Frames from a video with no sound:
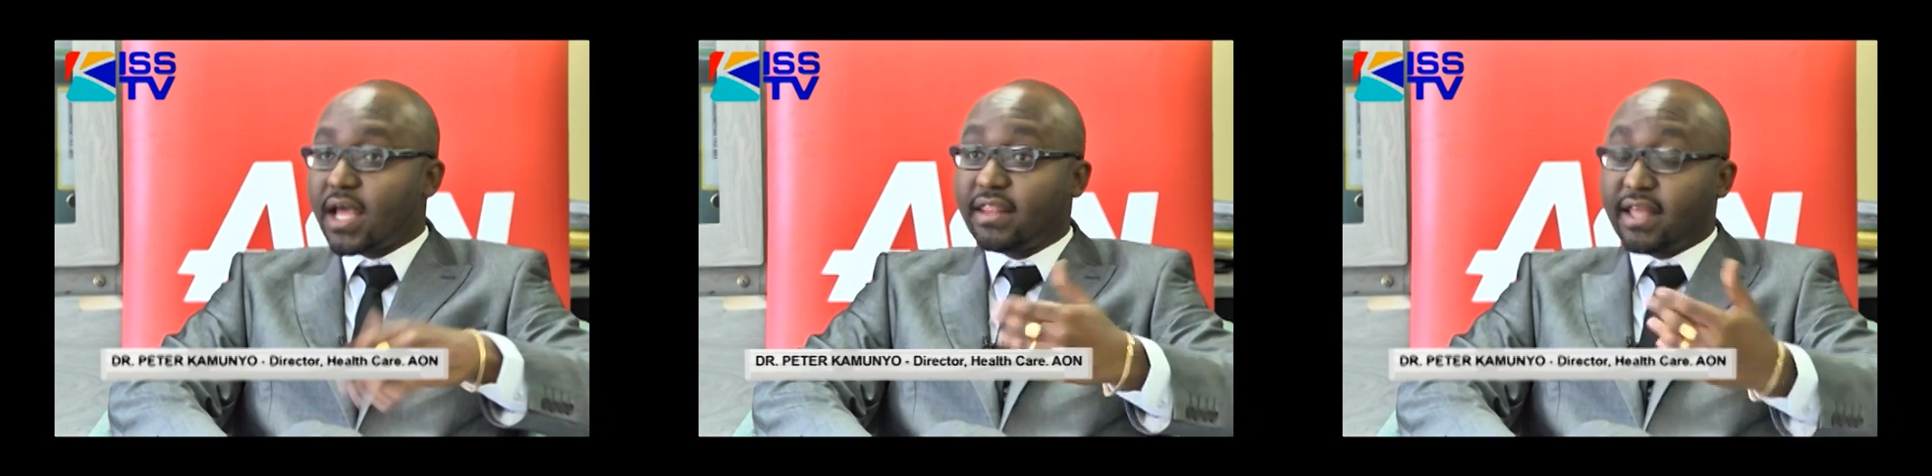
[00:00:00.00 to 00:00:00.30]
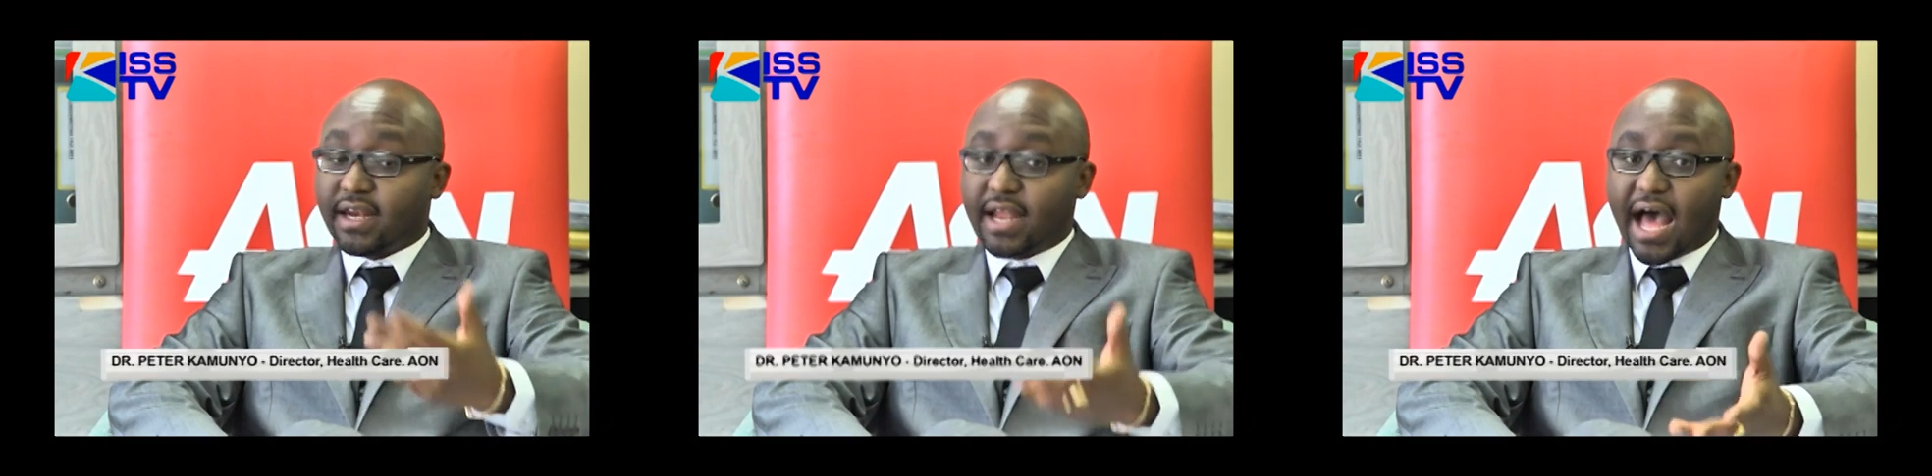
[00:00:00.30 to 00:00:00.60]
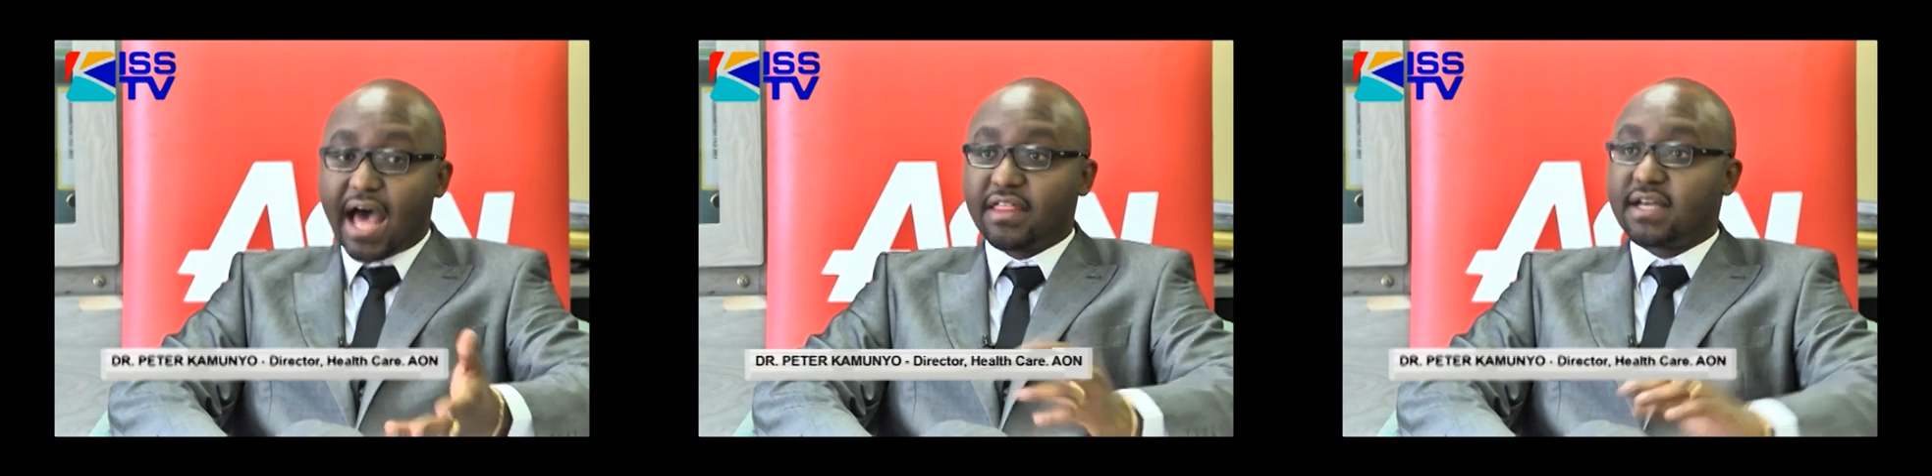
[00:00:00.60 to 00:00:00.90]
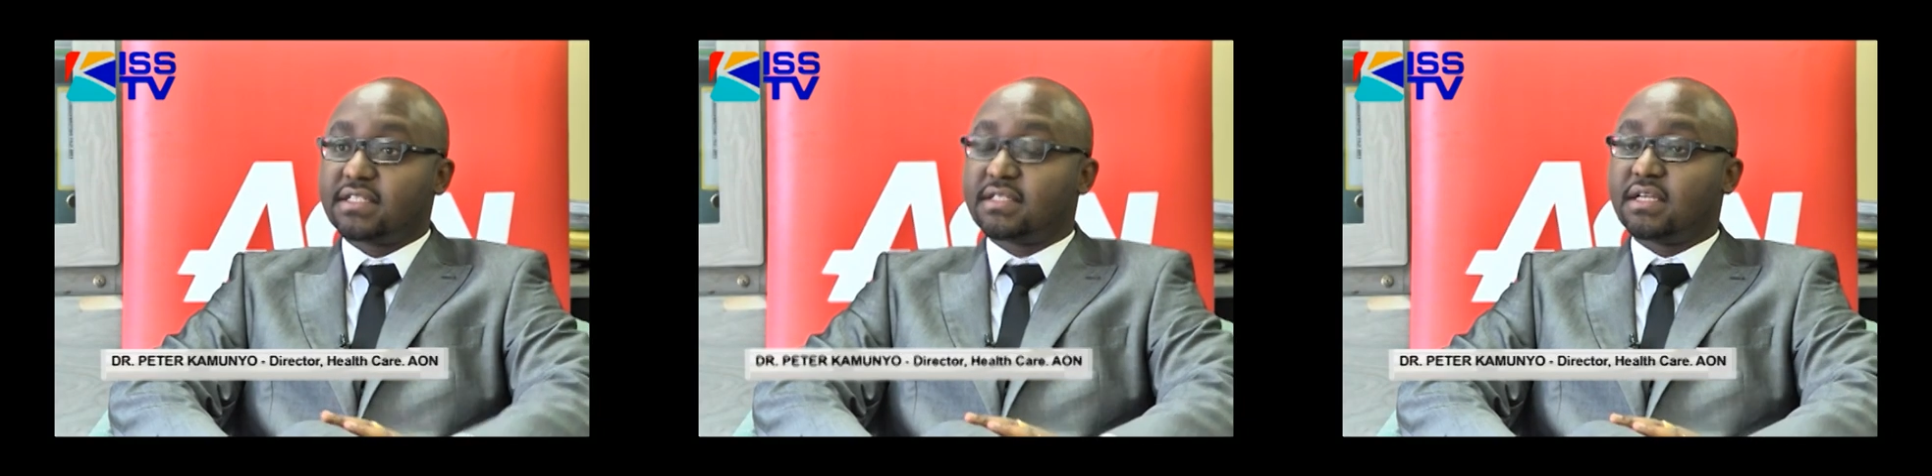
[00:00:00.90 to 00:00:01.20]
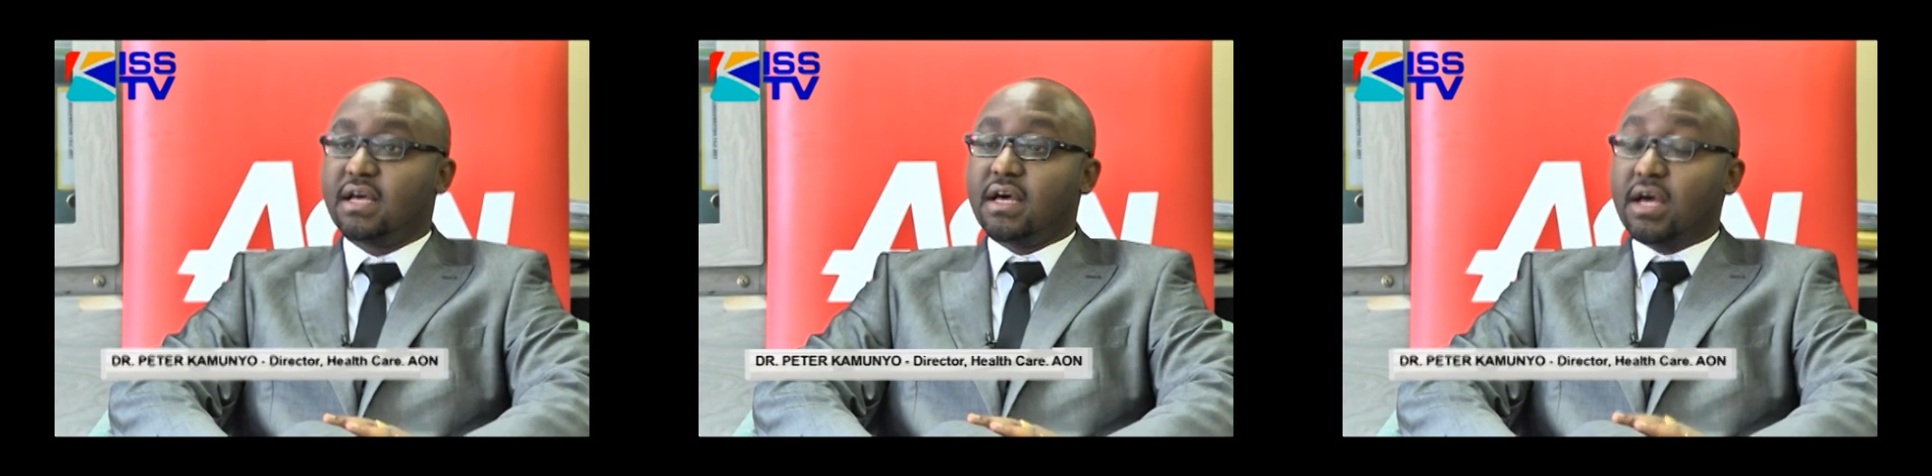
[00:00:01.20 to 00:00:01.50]
then others
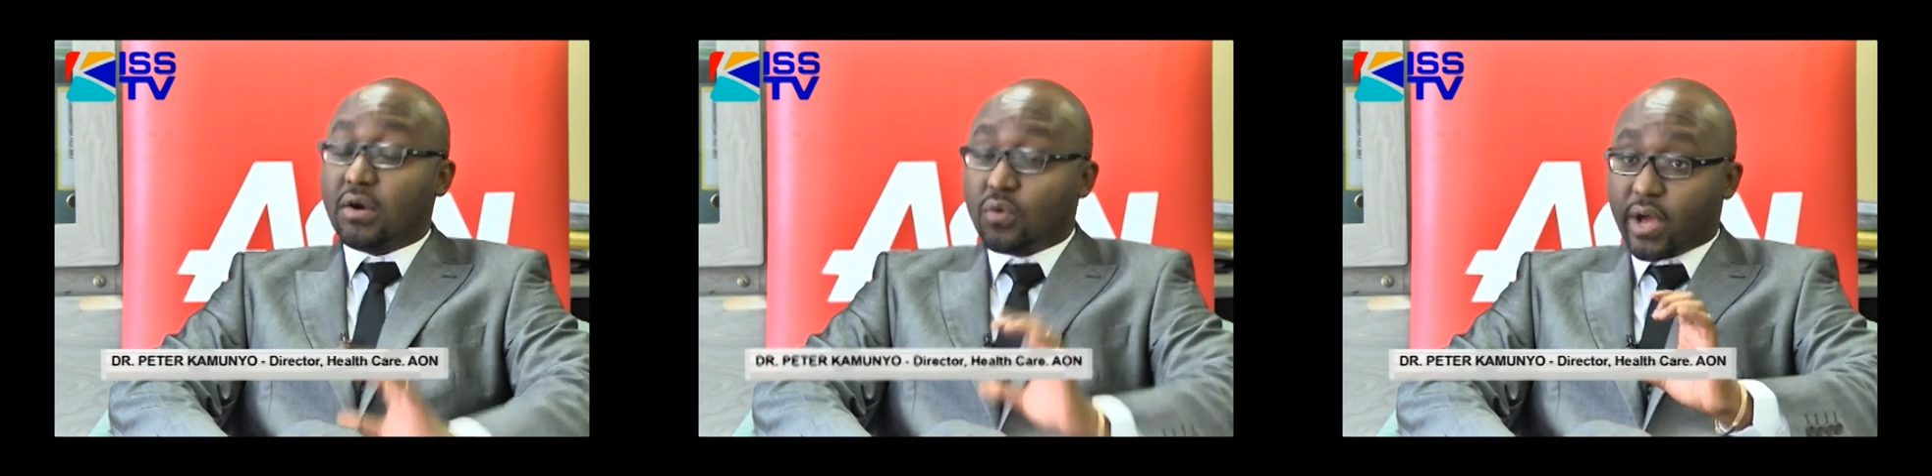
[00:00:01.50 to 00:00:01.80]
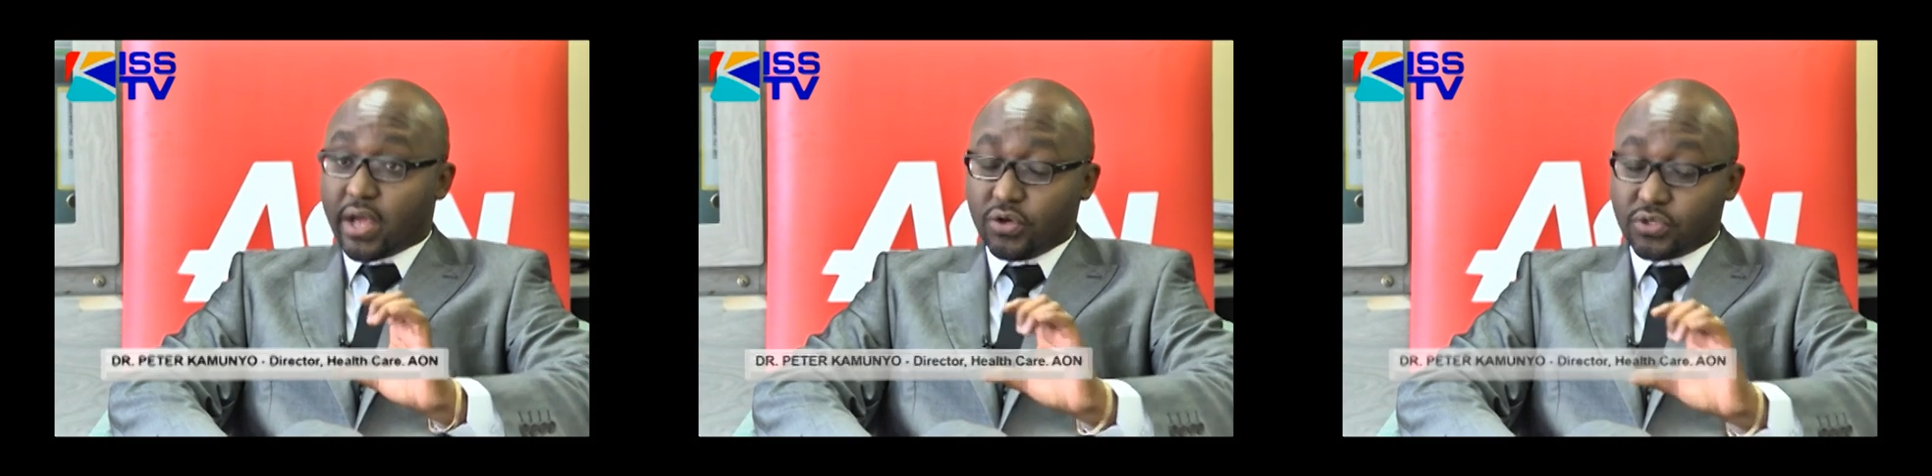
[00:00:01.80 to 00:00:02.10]
where you